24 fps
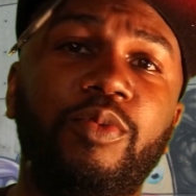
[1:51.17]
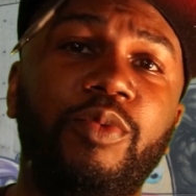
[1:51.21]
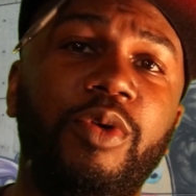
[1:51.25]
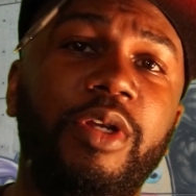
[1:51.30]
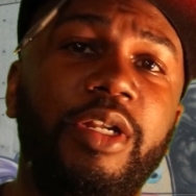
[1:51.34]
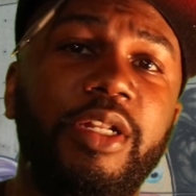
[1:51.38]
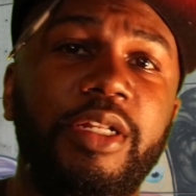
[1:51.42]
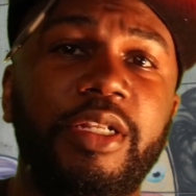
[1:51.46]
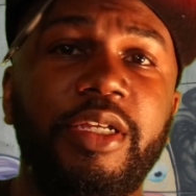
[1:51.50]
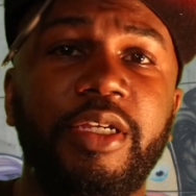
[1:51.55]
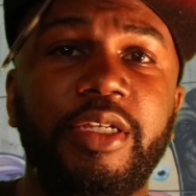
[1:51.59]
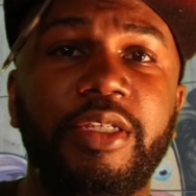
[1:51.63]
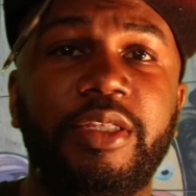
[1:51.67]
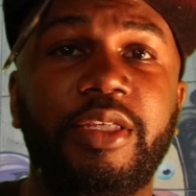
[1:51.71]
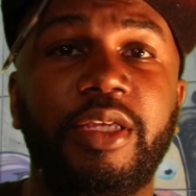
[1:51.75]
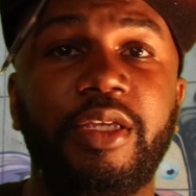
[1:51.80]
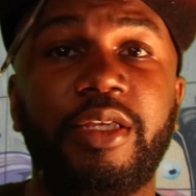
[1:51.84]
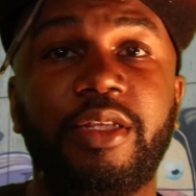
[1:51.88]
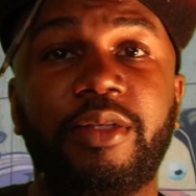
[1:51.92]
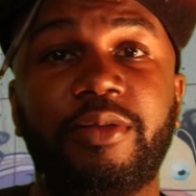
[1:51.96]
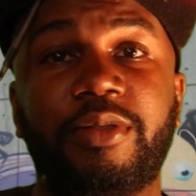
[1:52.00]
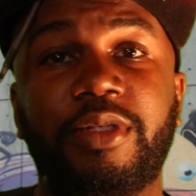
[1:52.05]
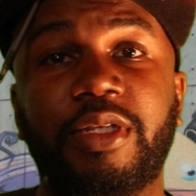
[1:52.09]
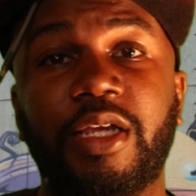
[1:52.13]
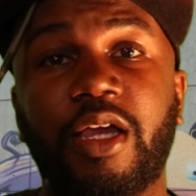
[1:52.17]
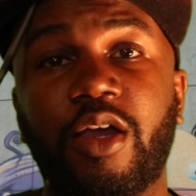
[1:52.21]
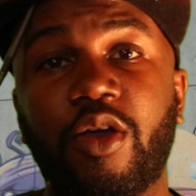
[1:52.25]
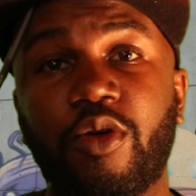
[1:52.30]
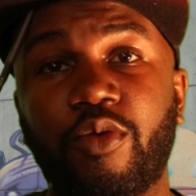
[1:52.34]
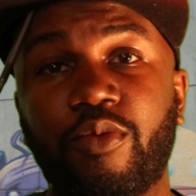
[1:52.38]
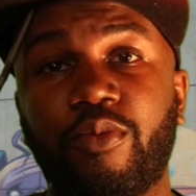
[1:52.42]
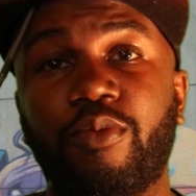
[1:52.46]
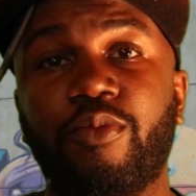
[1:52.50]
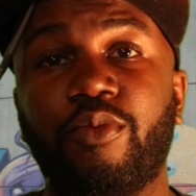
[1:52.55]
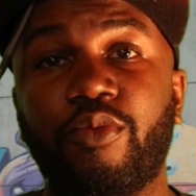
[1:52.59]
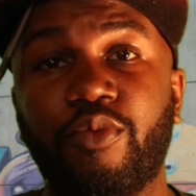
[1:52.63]
one of these, it'll
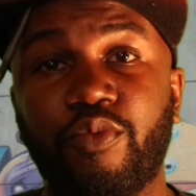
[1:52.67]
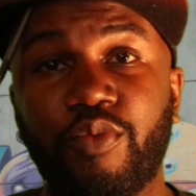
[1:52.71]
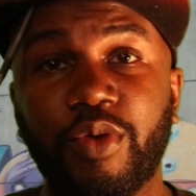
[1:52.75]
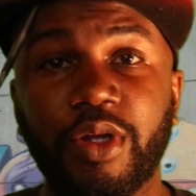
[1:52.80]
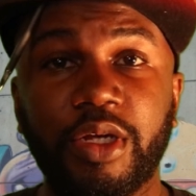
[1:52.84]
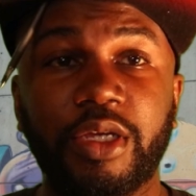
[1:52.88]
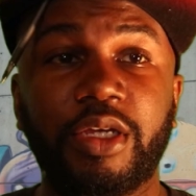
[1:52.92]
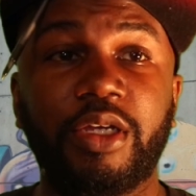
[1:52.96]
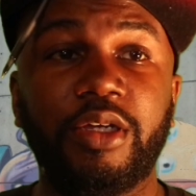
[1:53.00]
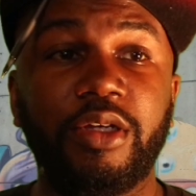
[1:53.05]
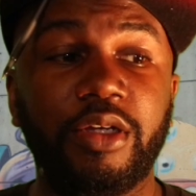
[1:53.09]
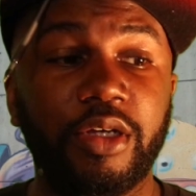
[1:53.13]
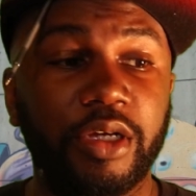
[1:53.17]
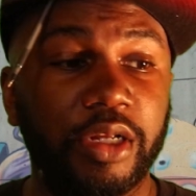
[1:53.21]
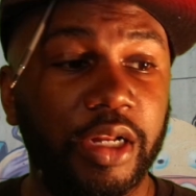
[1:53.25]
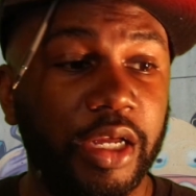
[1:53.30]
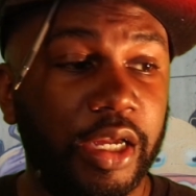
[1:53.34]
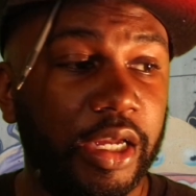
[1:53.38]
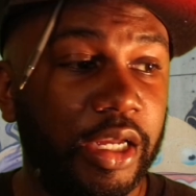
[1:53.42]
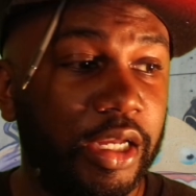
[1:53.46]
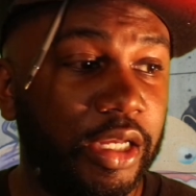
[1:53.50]
sound really good.